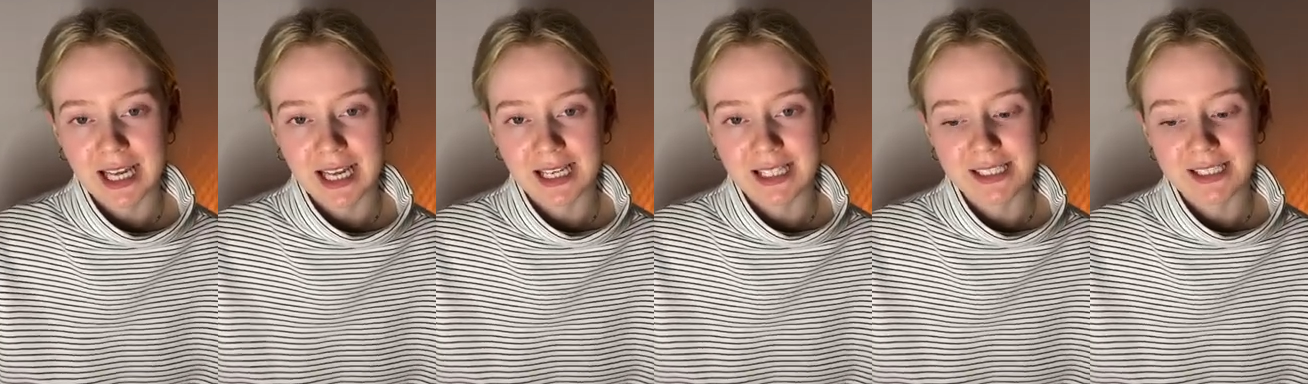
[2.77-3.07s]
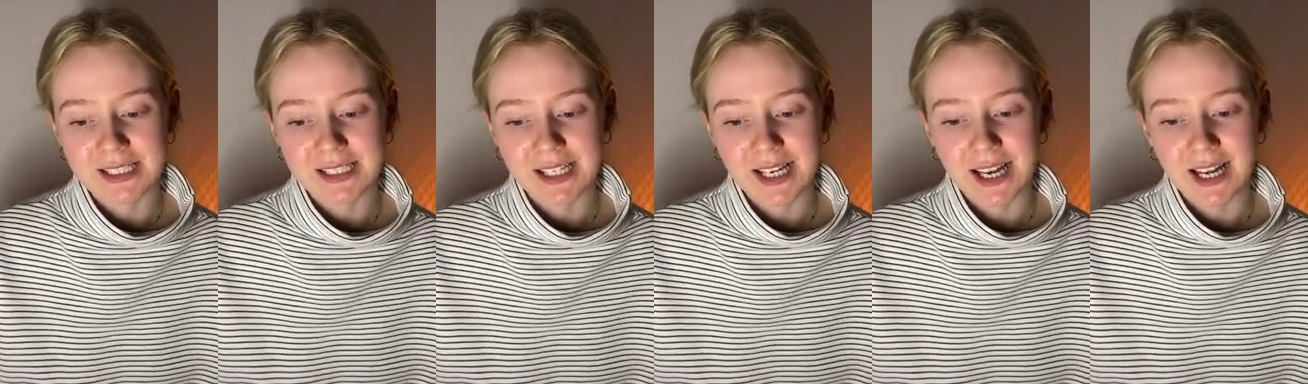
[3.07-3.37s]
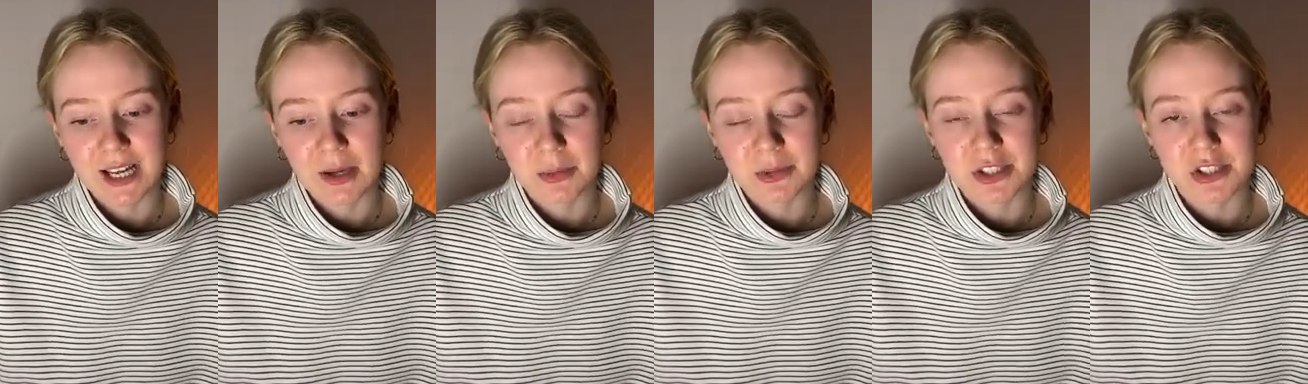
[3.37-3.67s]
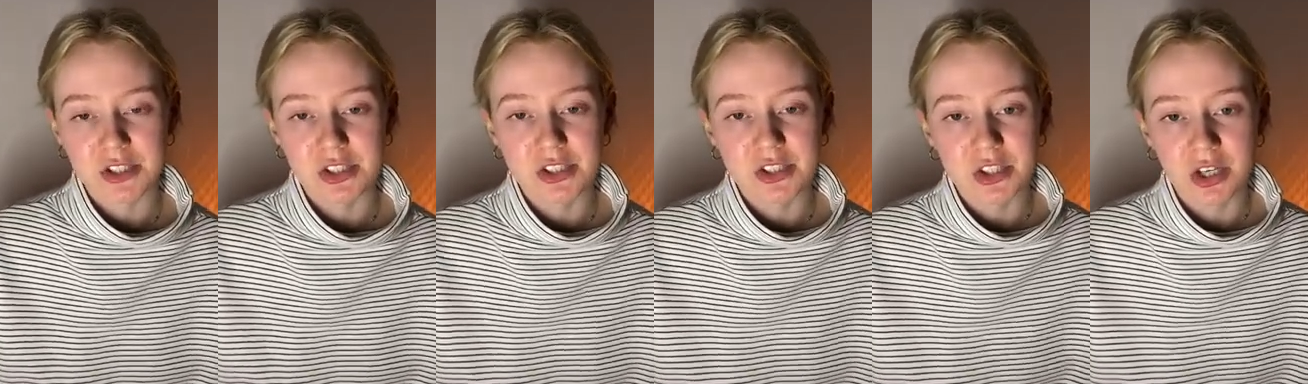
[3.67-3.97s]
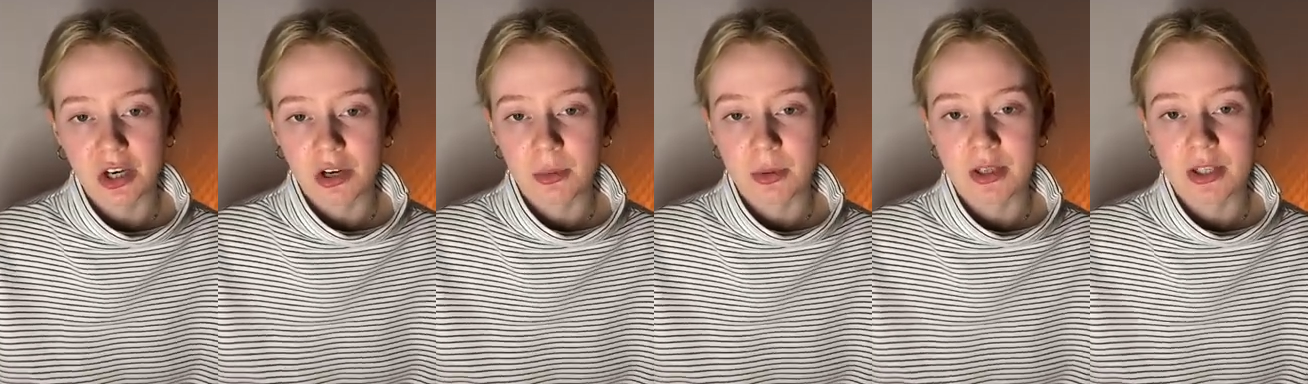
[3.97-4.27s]
and I want to just
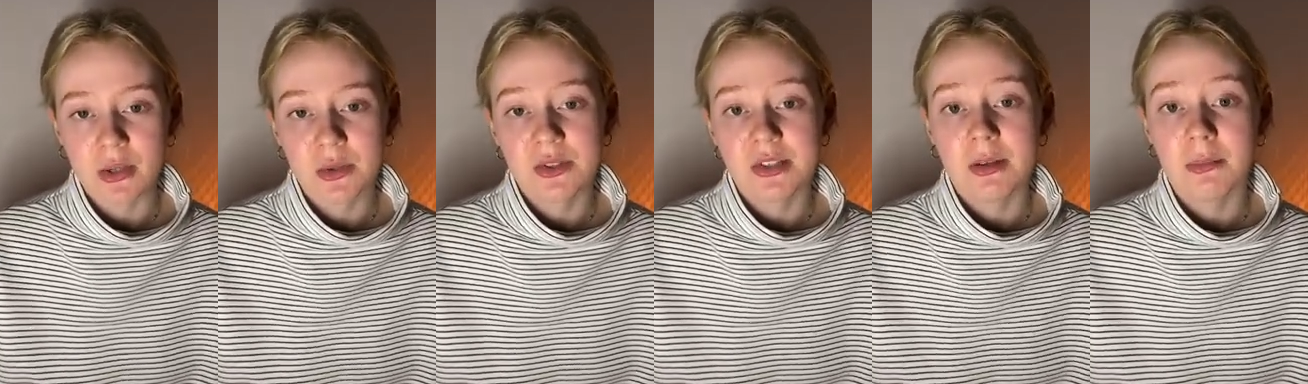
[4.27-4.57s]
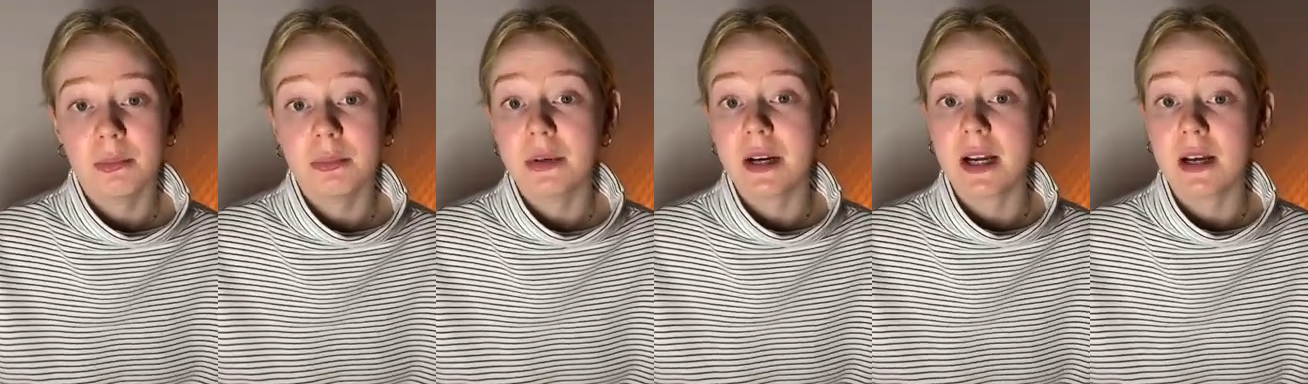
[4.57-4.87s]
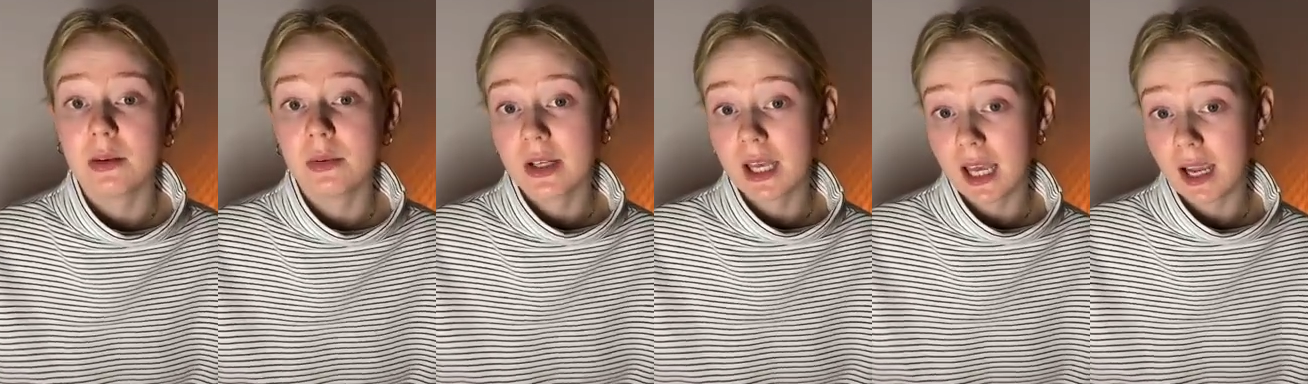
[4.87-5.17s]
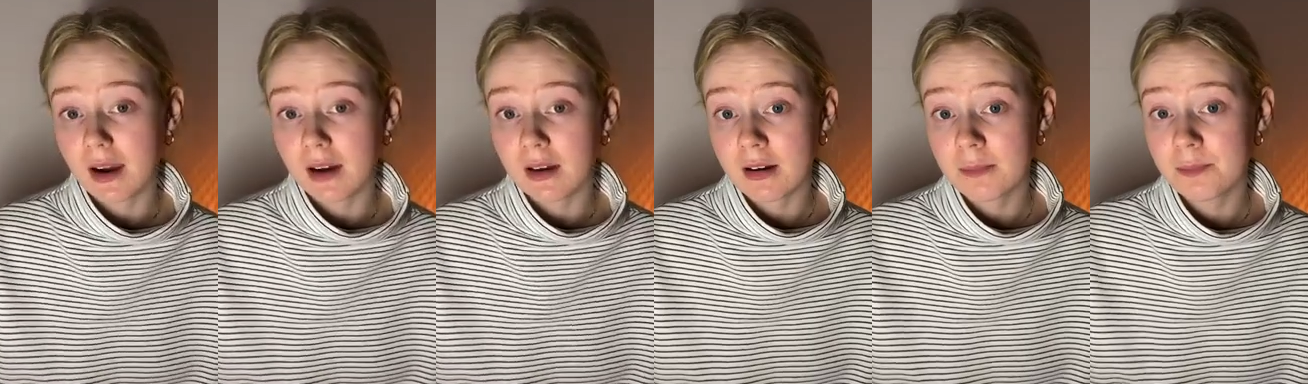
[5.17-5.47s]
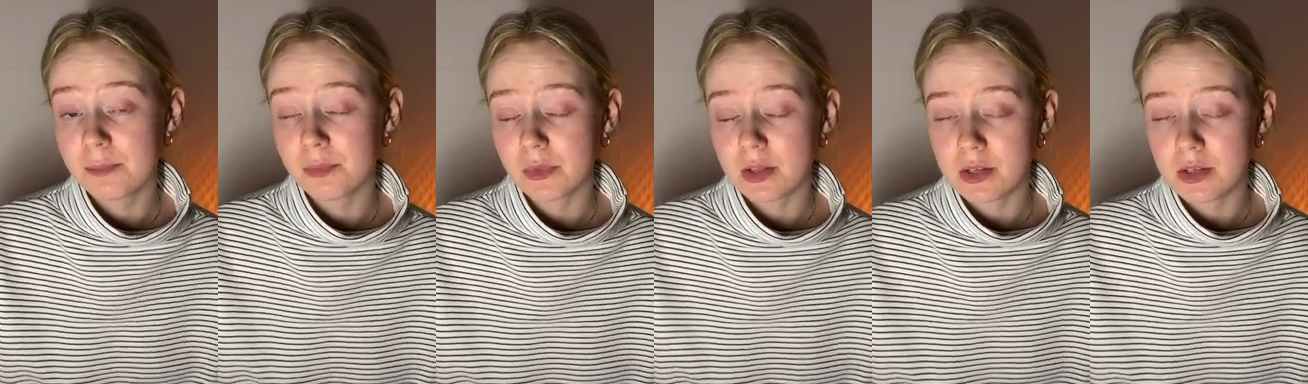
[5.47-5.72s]
share with you some brow care